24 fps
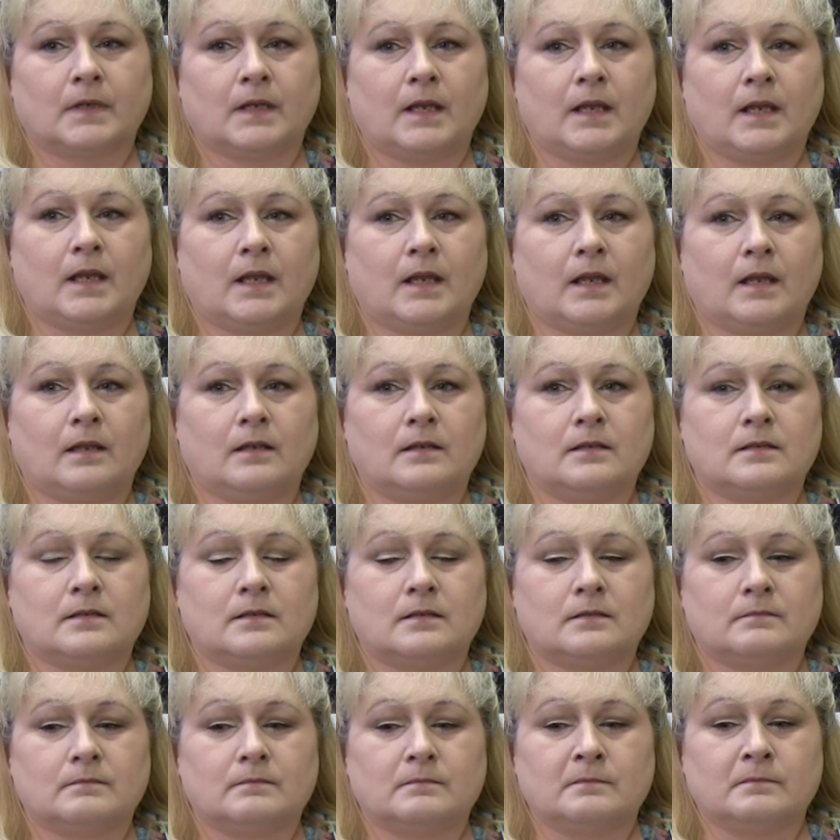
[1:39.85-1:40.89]
And
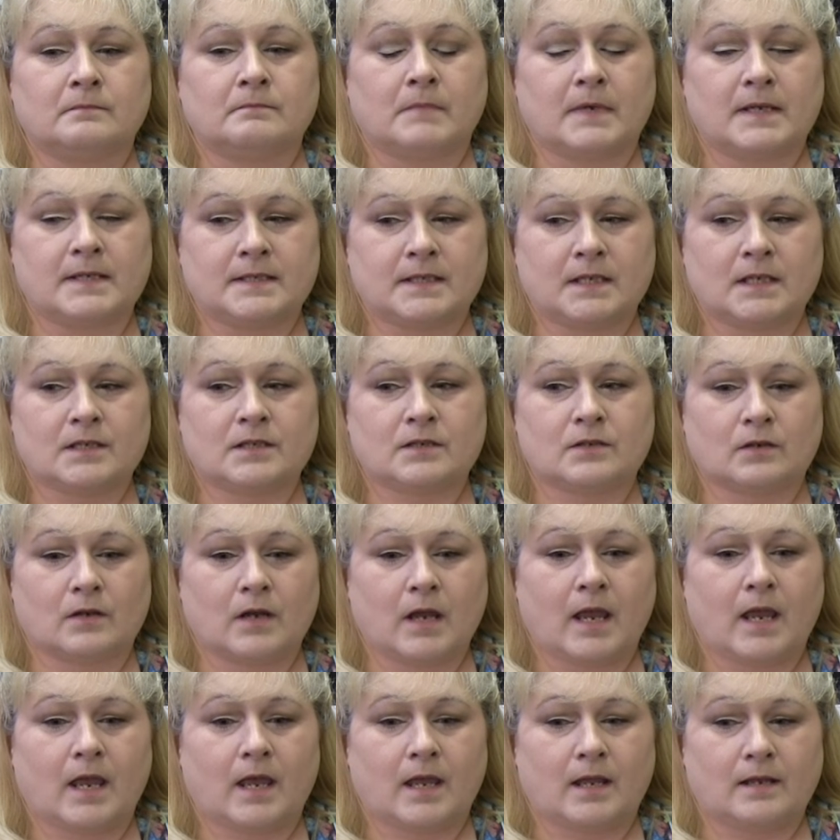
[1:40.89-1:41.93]
my sister
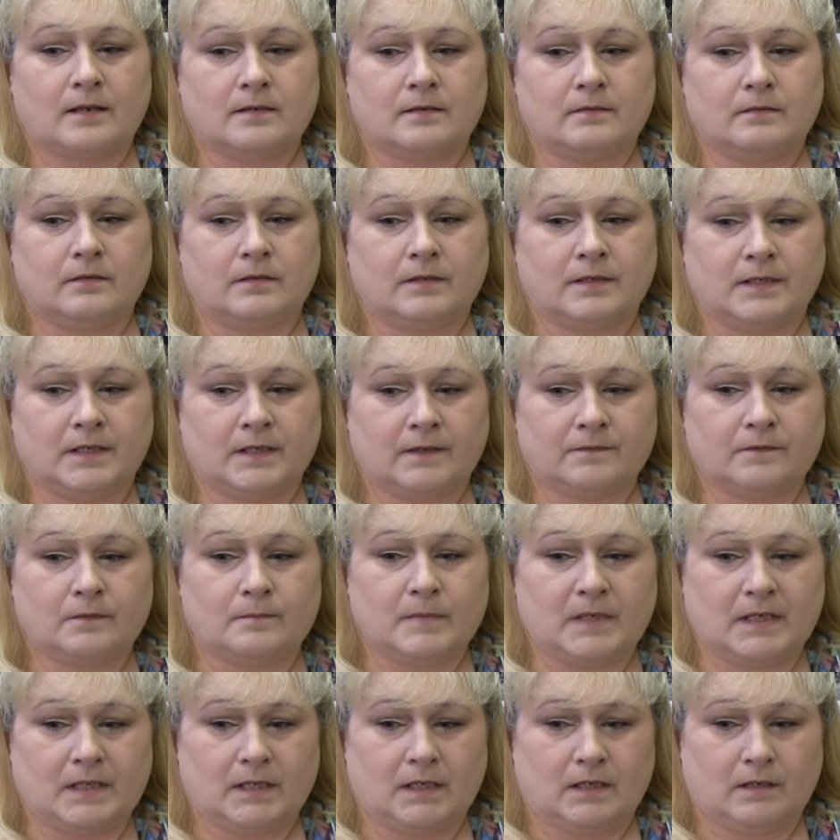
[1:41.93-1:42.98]
had given
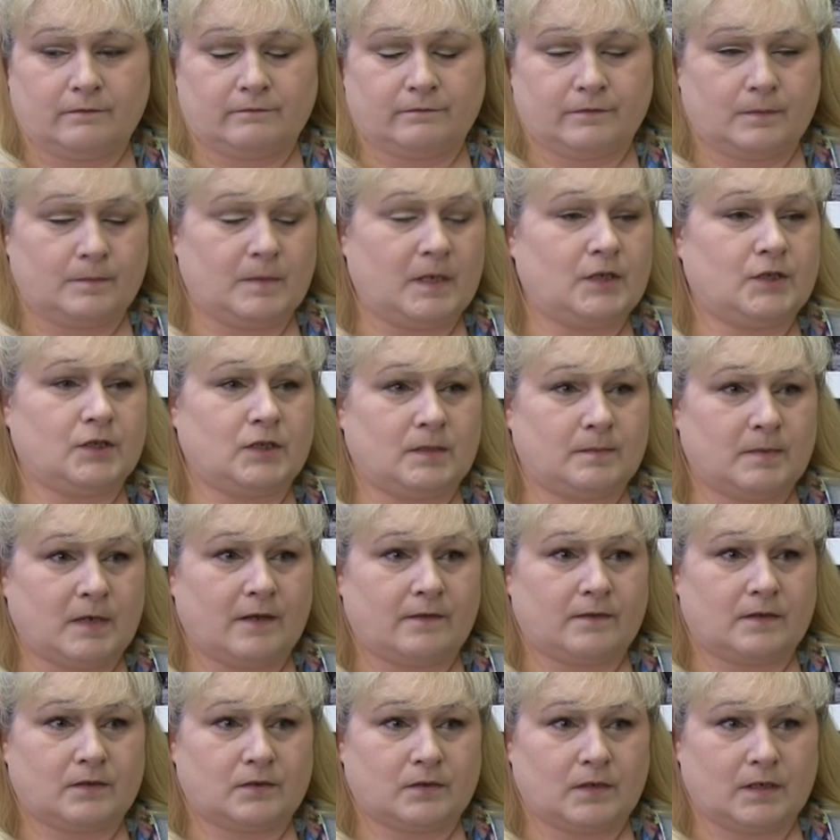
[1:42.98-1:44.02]
me the information
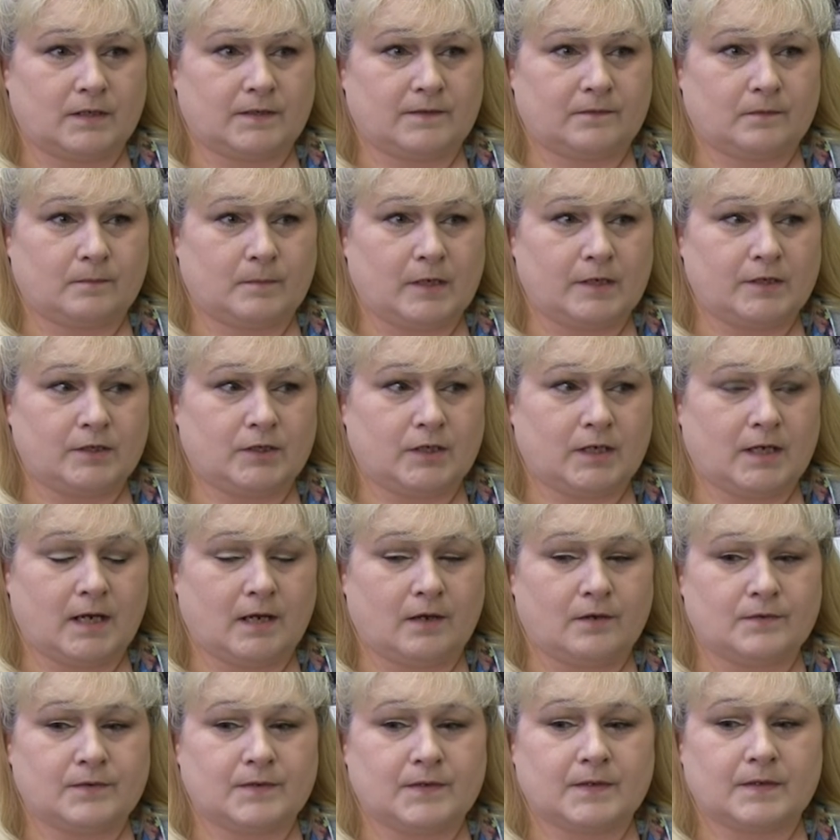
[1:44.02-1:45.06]
about the Transformation
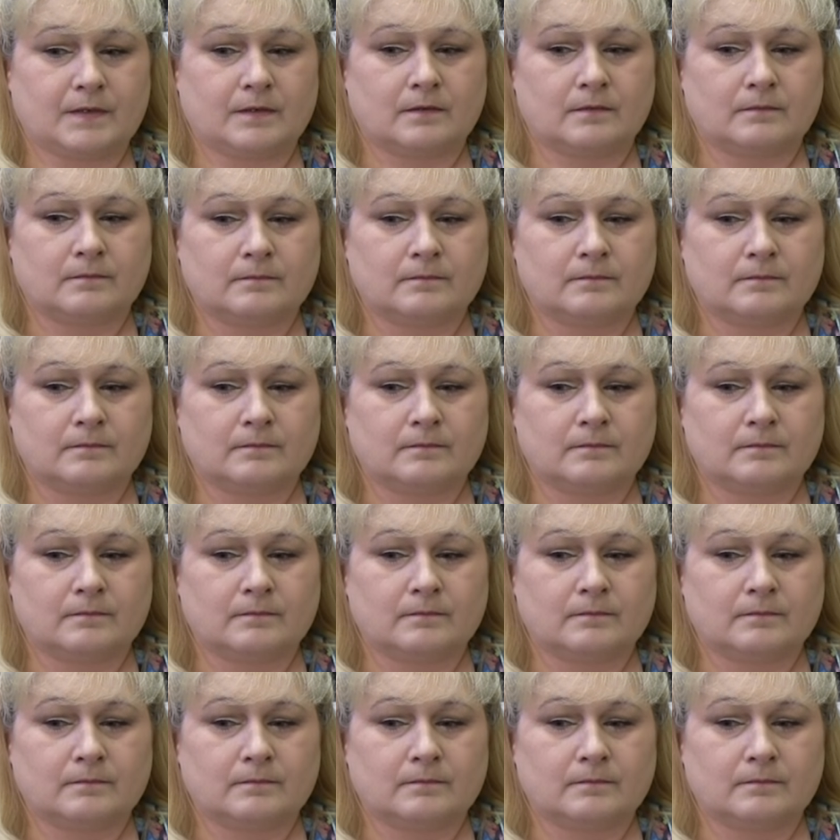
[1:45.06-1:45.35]
House,